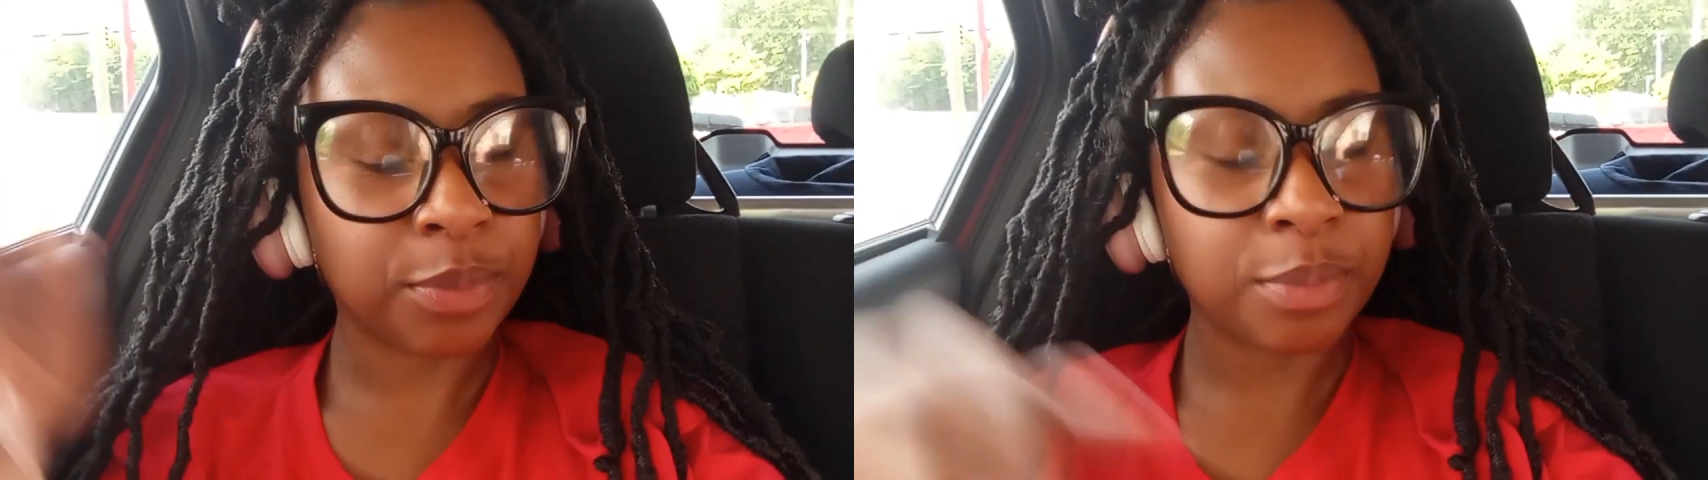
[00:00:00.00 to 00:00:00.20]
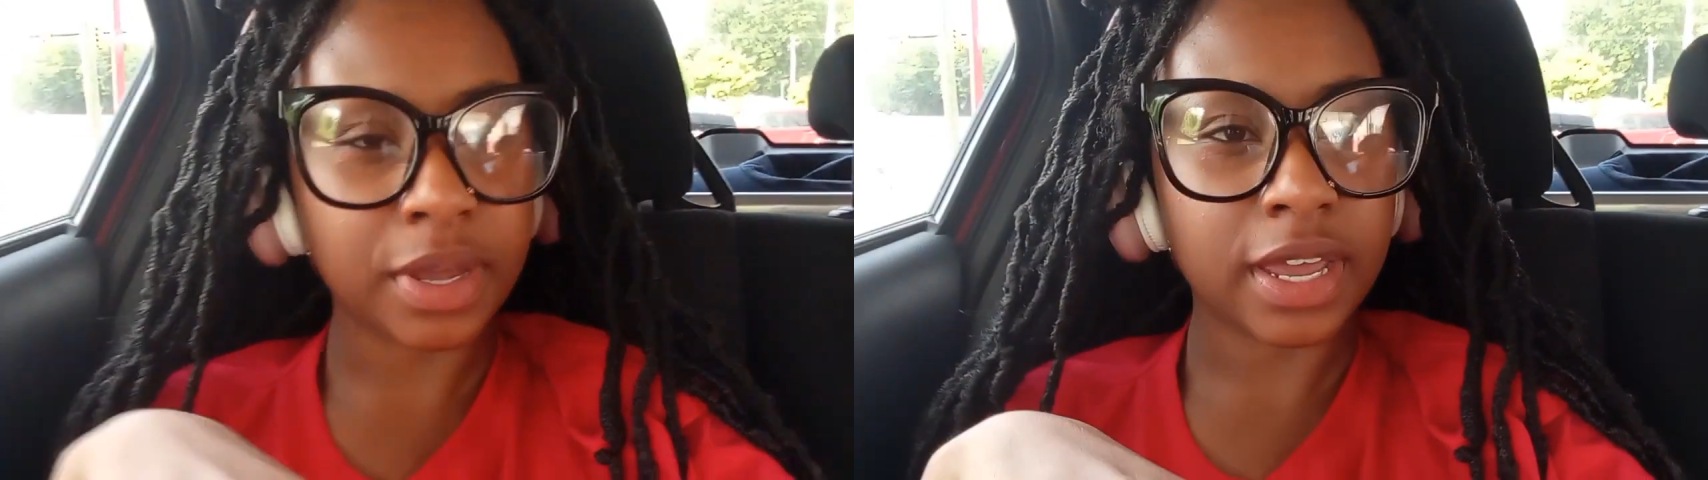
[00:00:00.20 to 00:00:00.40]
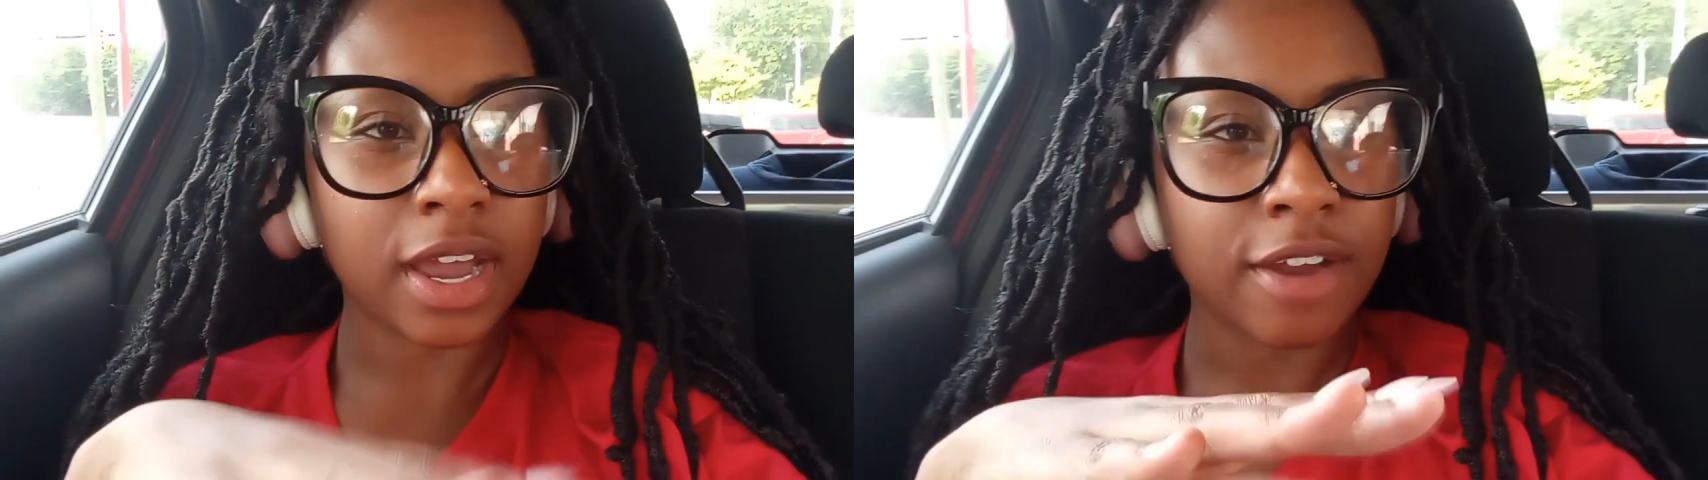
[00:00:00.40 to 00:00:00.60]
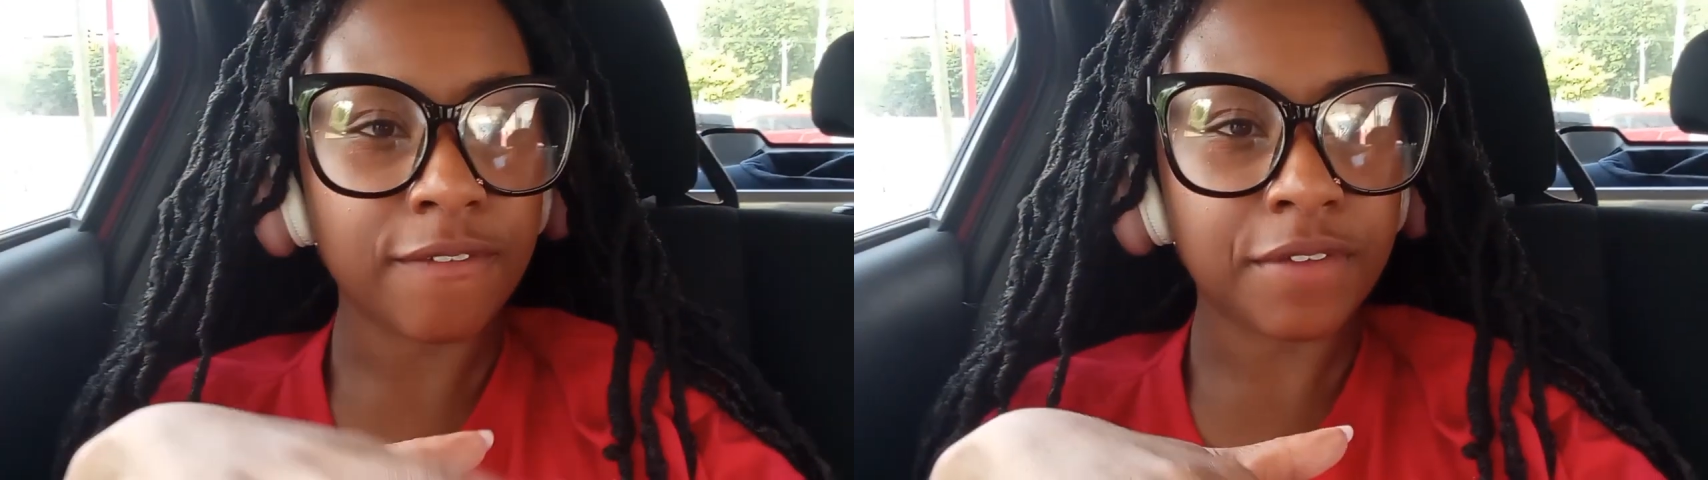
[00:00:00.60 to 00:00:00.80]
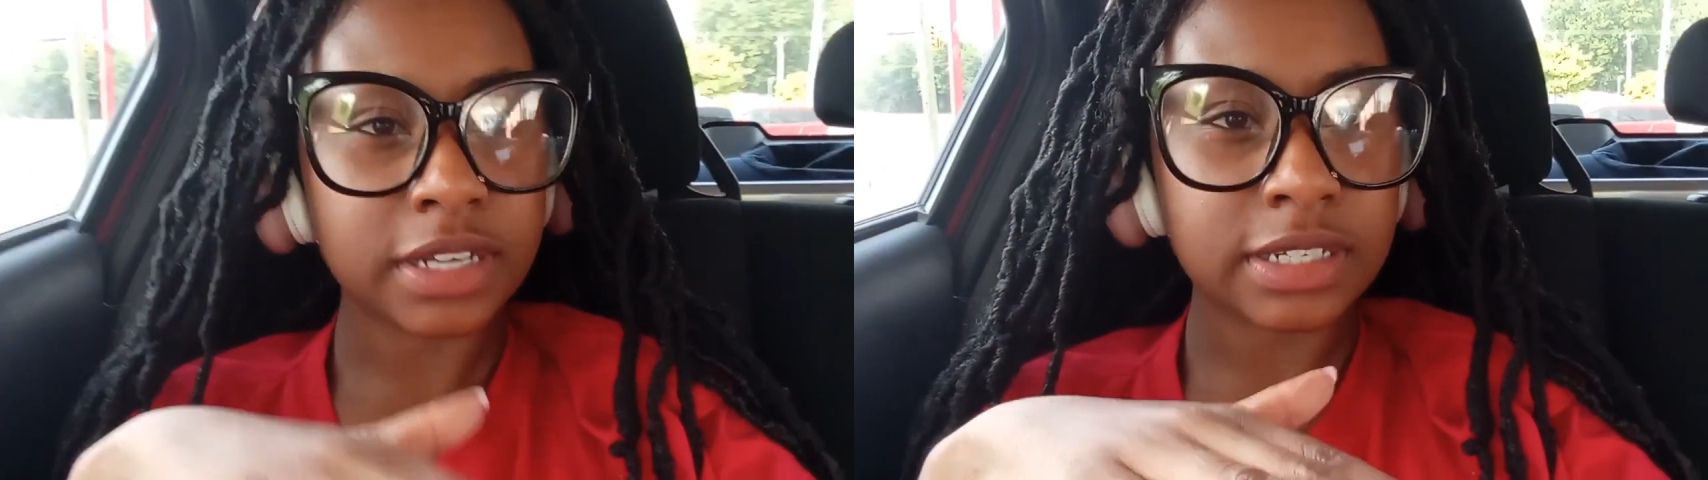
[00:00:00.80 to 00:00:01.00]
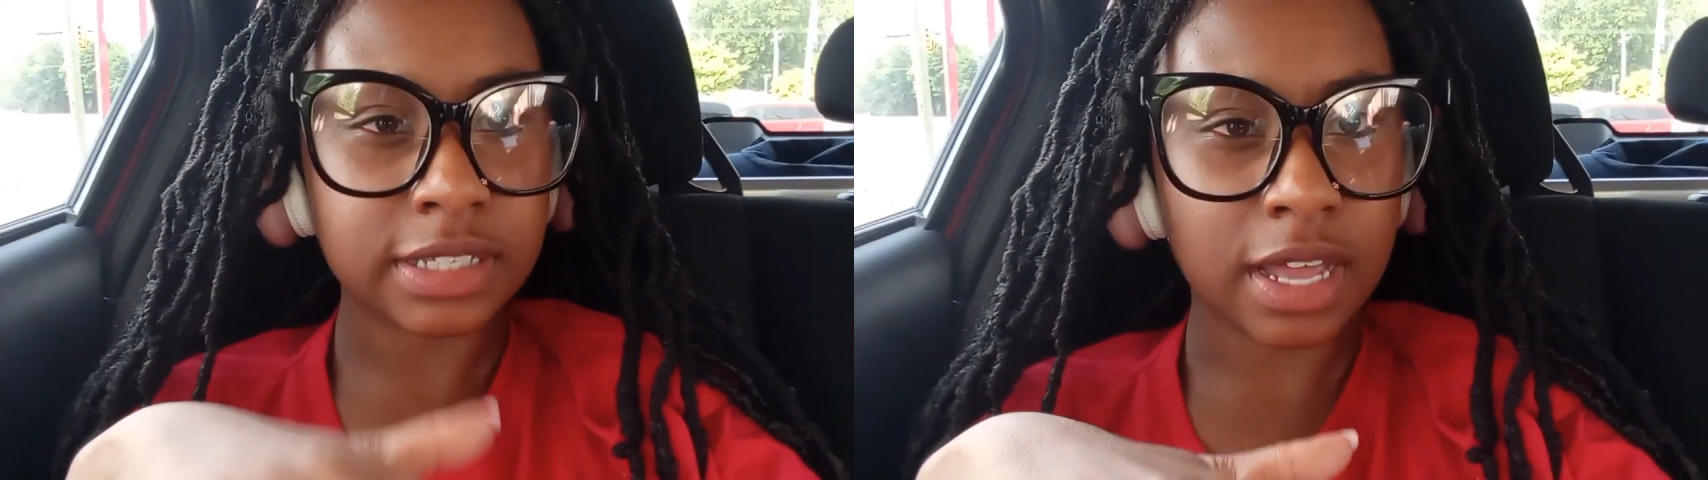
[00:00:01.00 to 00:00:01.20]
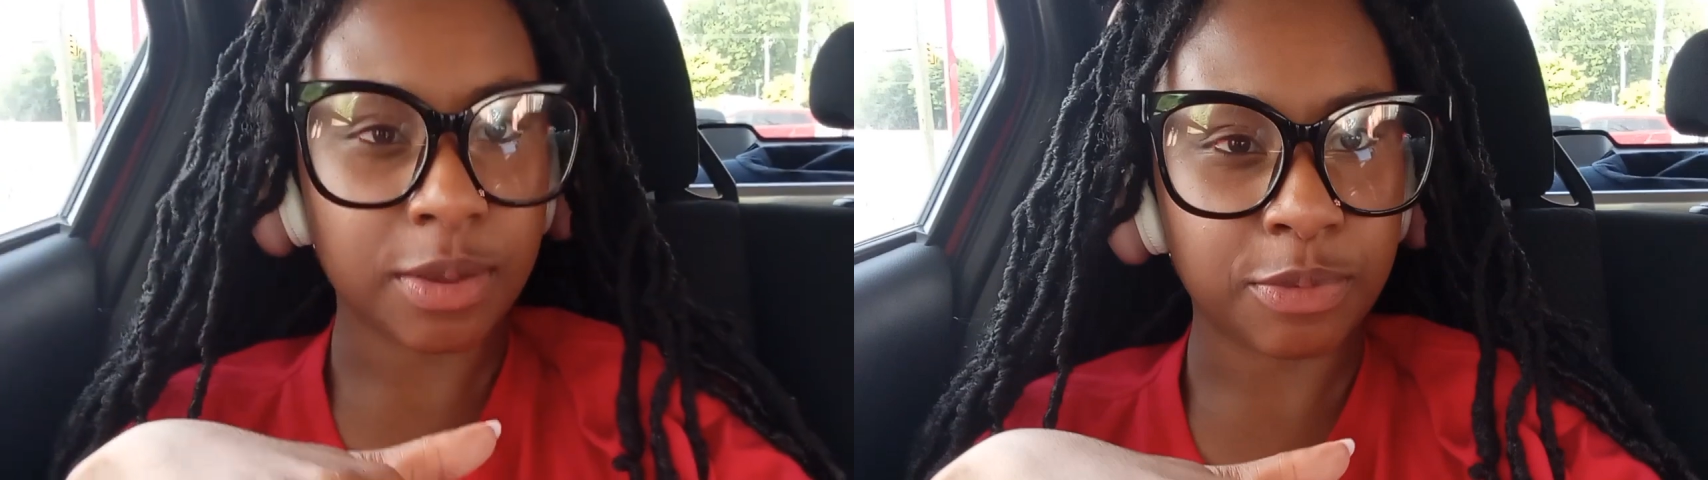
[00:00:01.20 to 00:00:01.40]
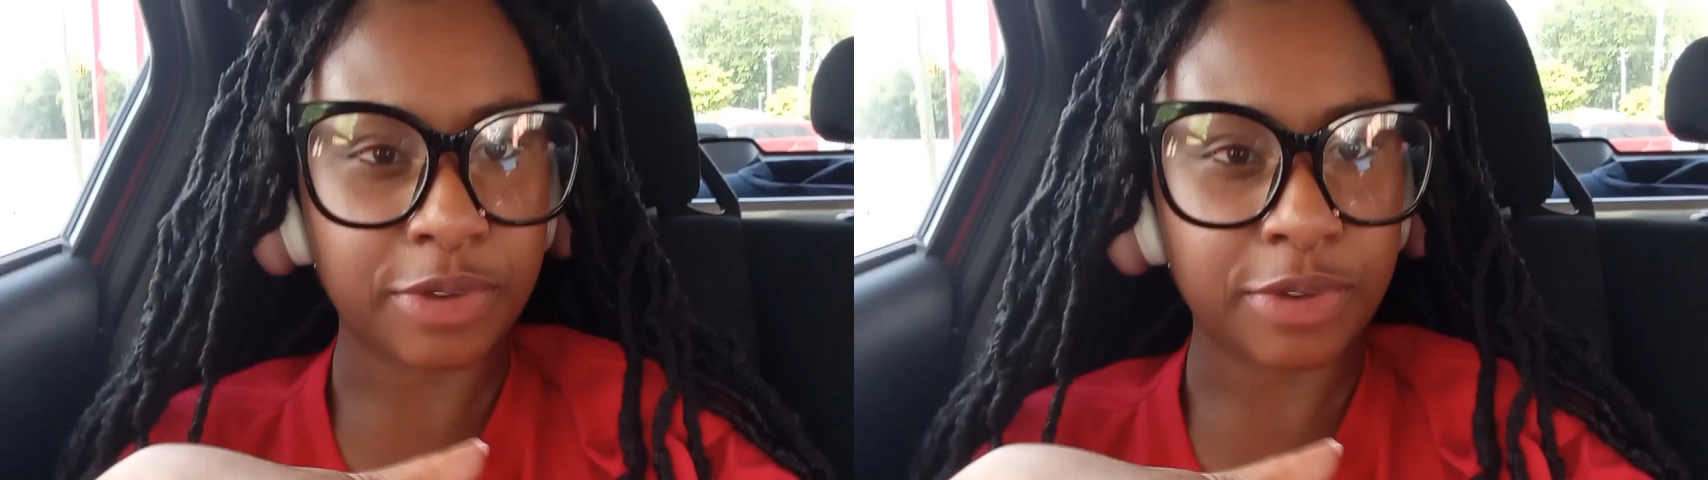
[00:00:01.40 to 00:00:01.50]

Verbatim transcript: but our first stop